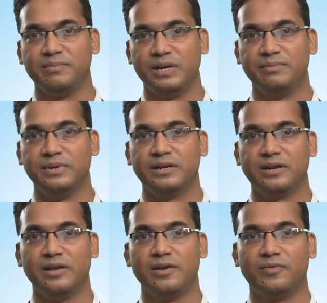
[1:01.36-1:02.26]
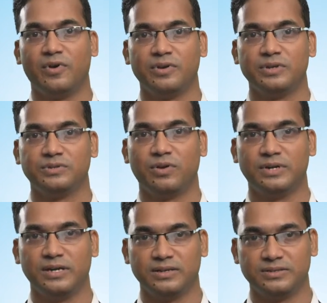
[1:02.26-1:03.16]
mm for
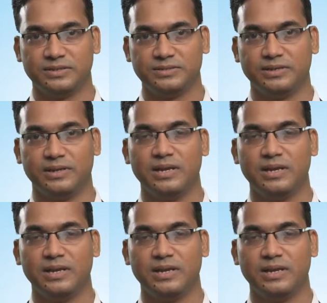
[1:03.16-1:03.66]
shotcrete construction.